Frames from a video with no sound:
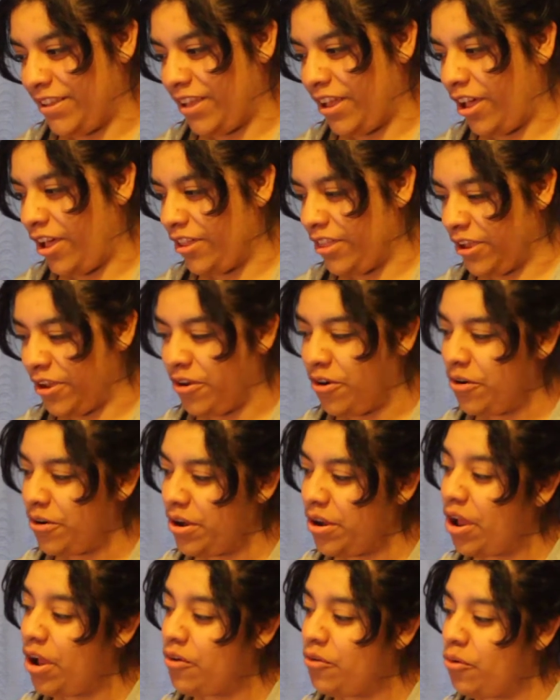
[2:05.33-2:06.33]
the
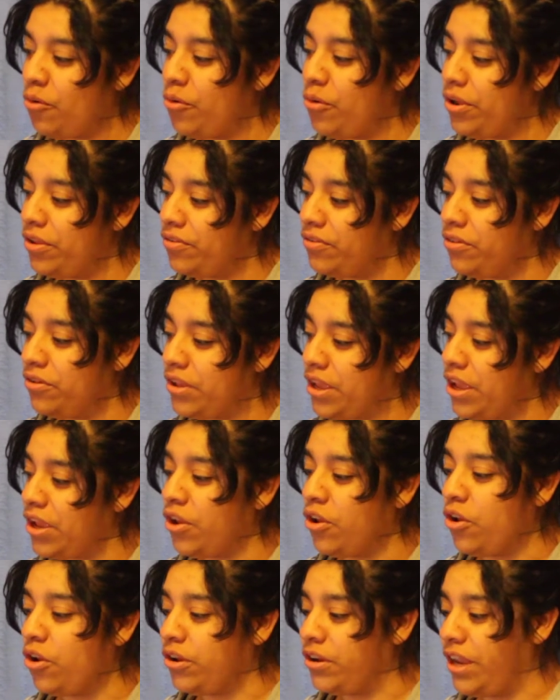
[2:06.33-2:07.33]
choreo are always looking
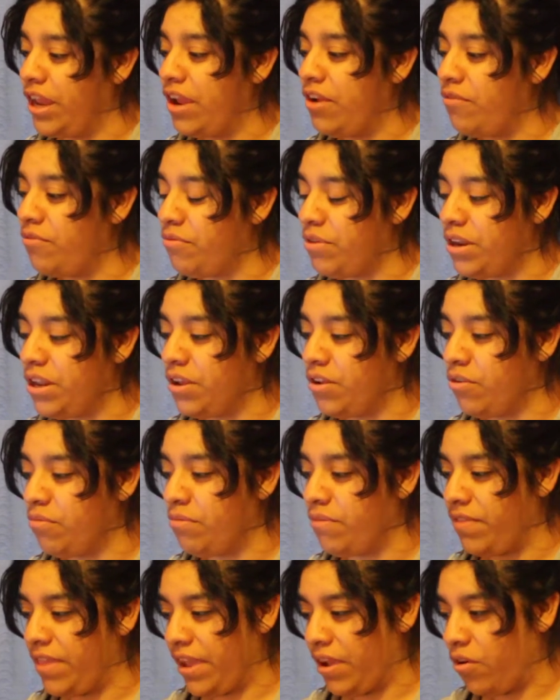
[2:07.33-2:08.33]
good. They're really good
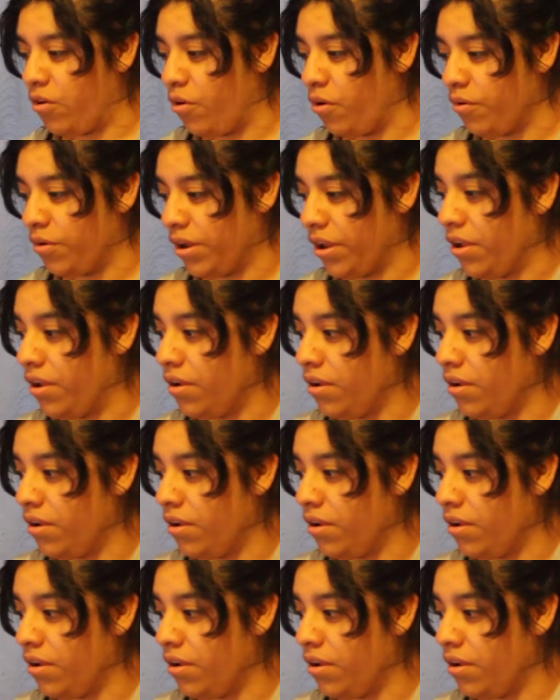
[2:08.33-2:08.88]
with their choreo.